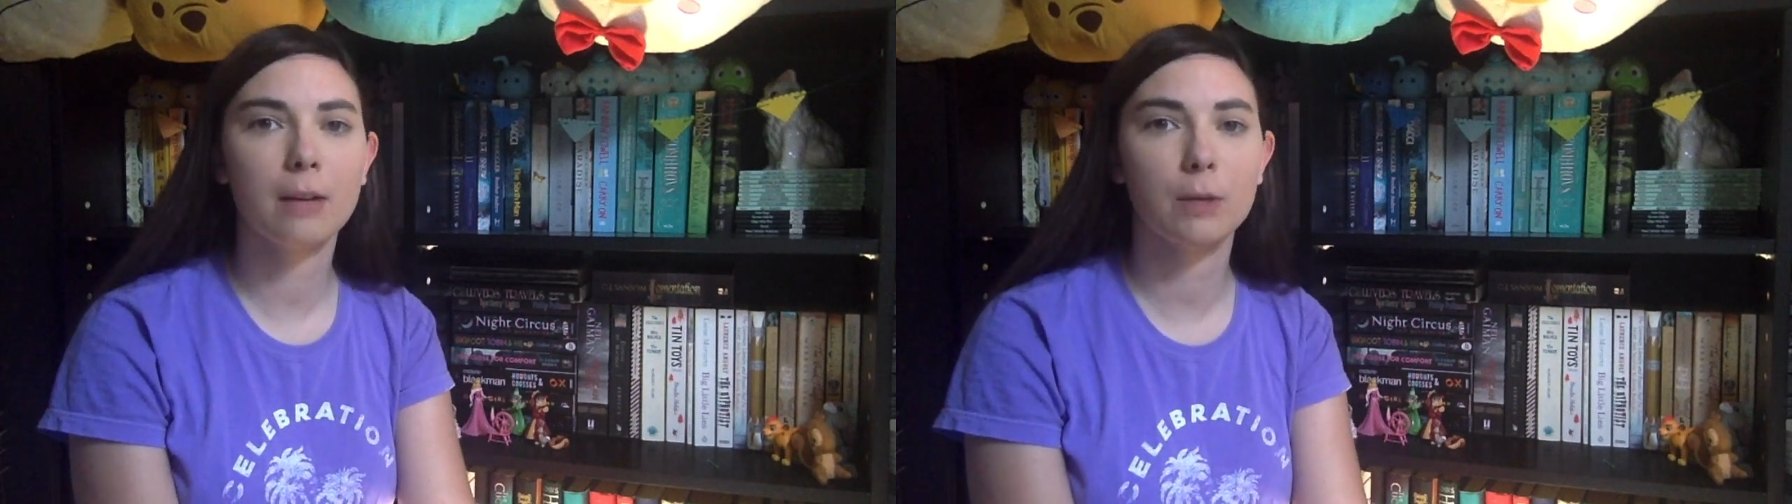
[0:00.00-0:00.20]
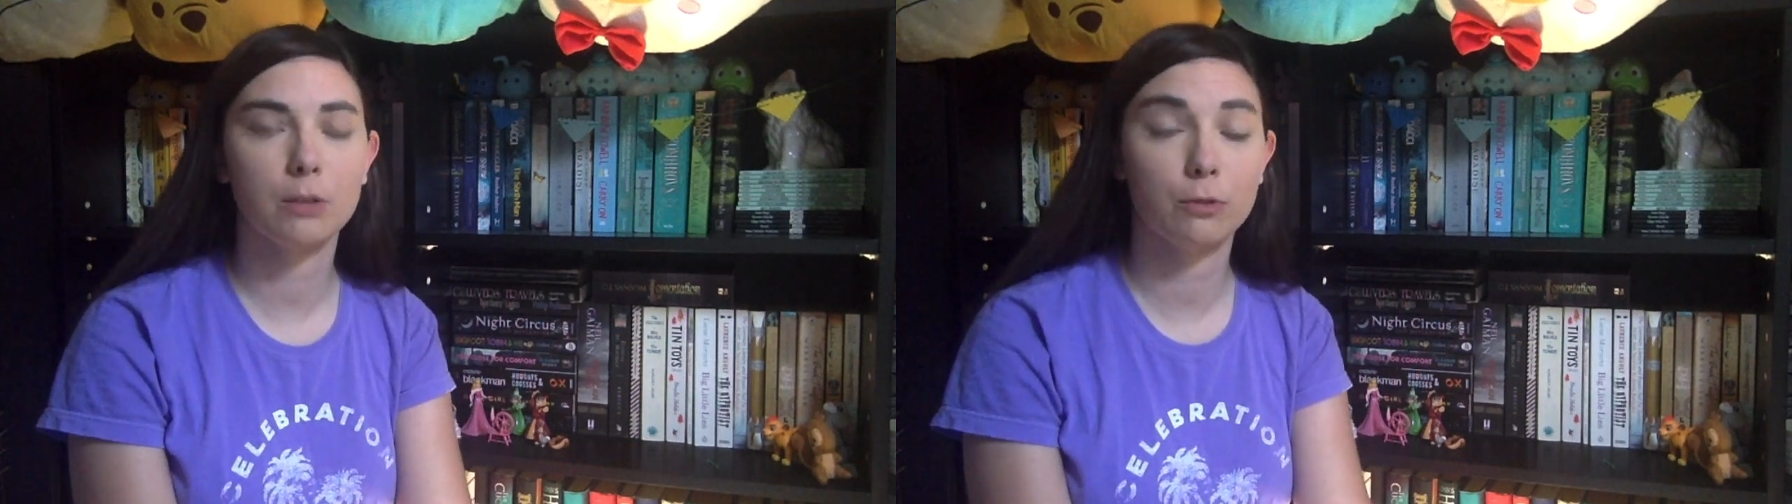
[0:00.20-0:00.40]

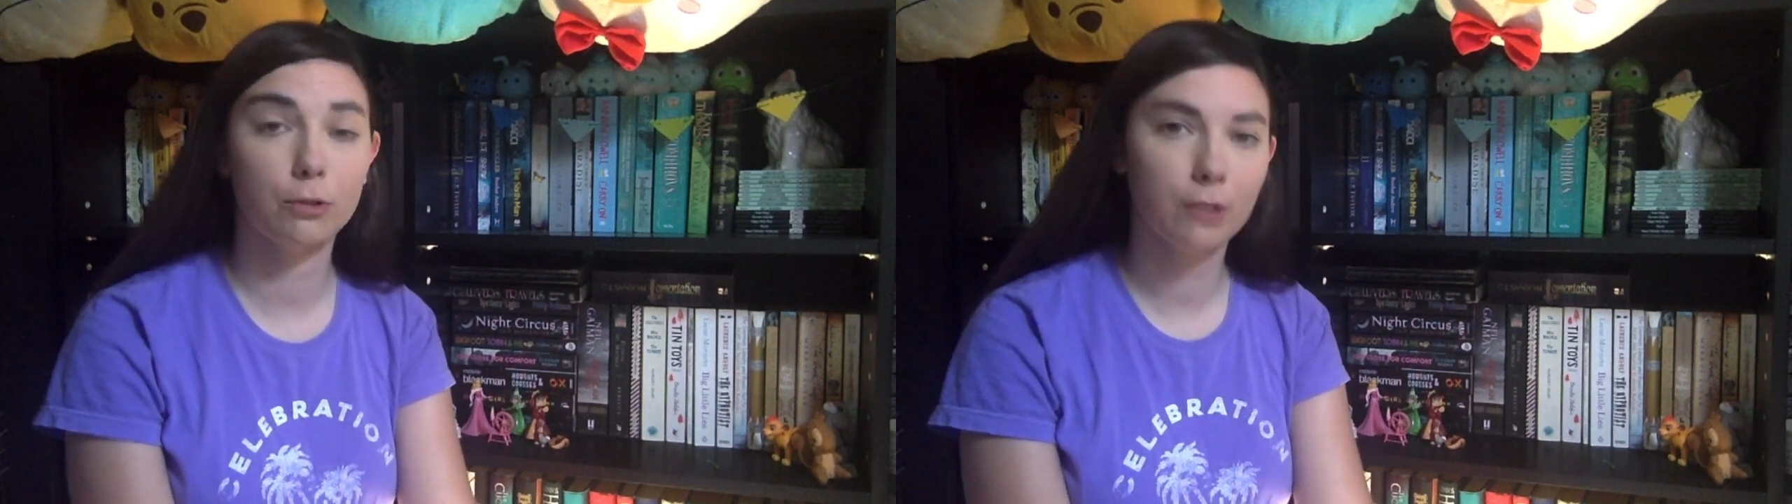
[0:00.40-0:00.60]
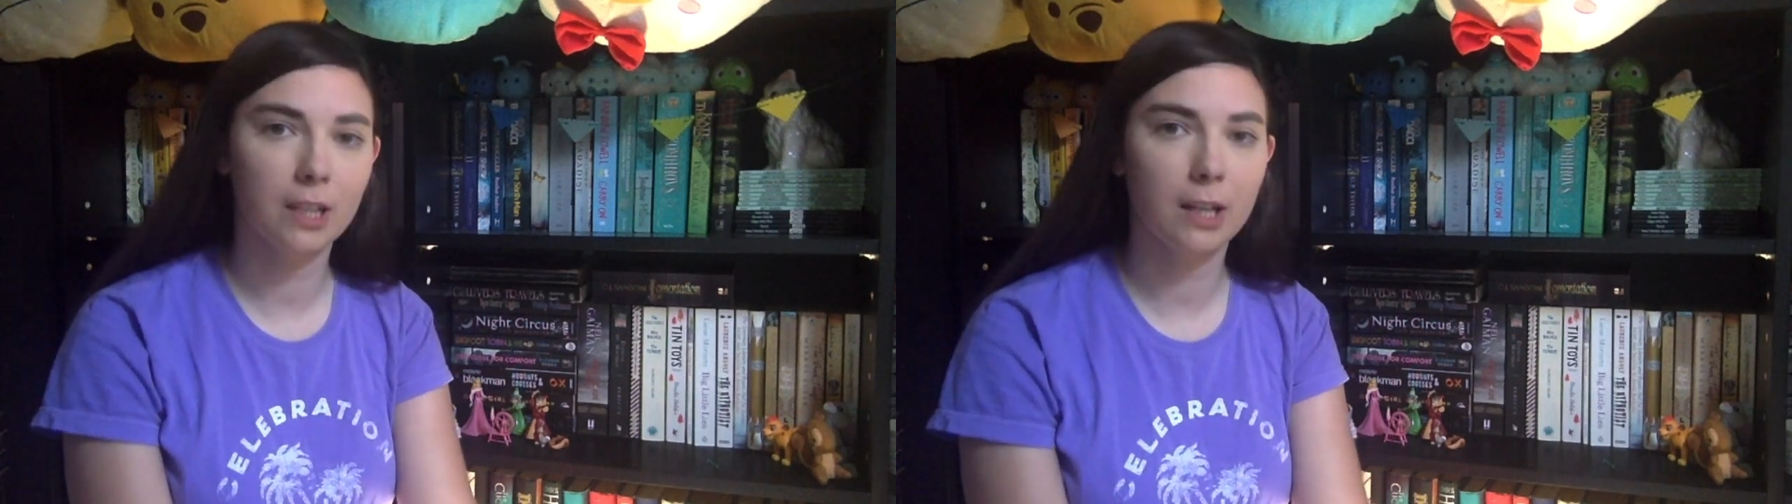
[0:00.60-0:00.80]
which was
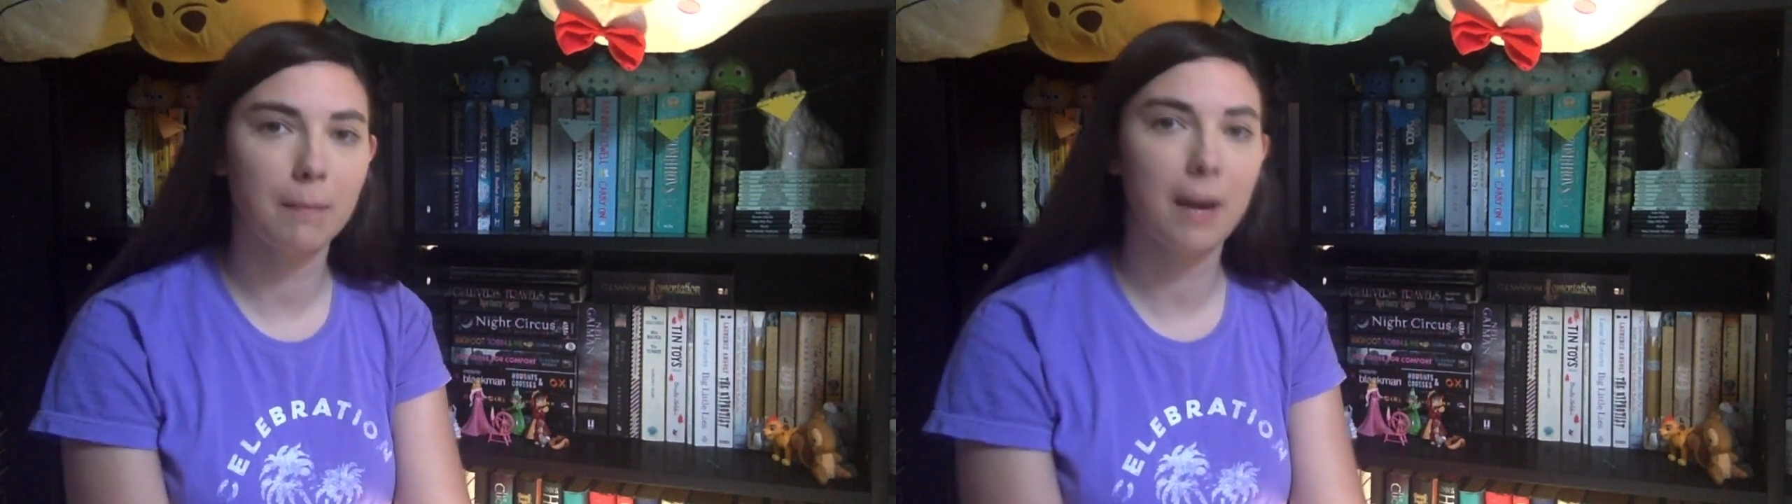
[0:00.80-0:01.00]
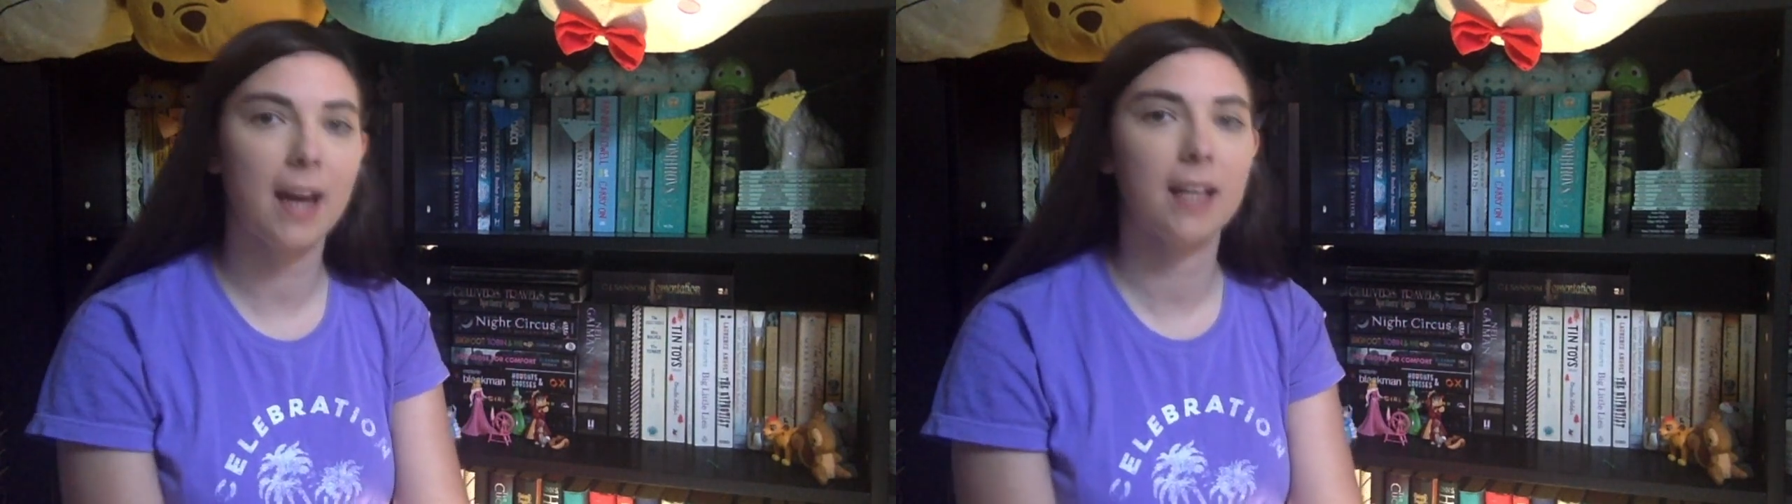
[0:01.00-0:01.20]
created
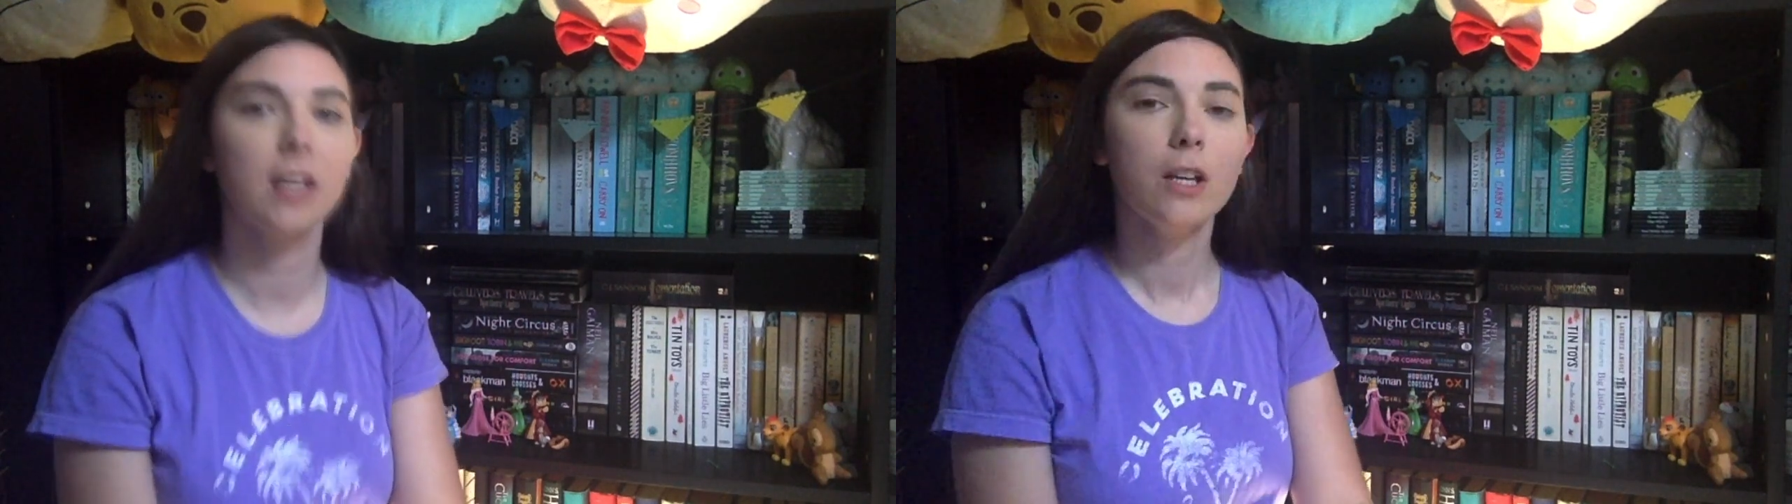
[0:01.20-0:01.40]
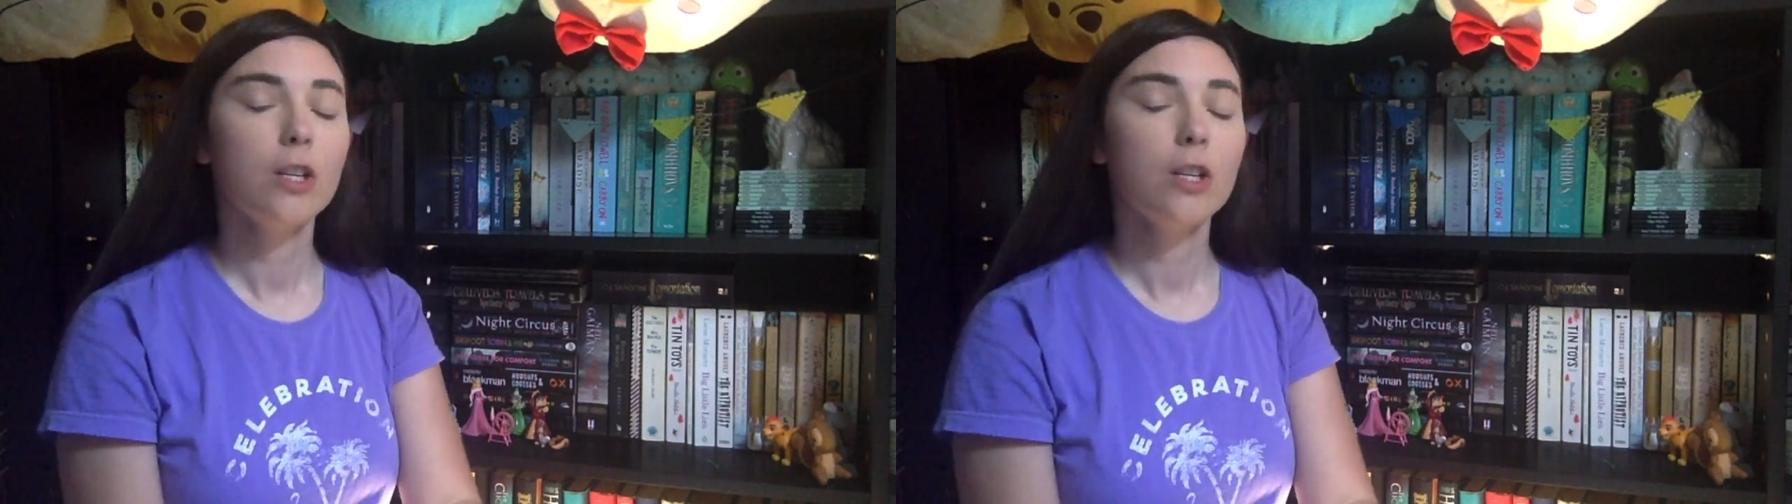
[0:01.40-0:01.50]
by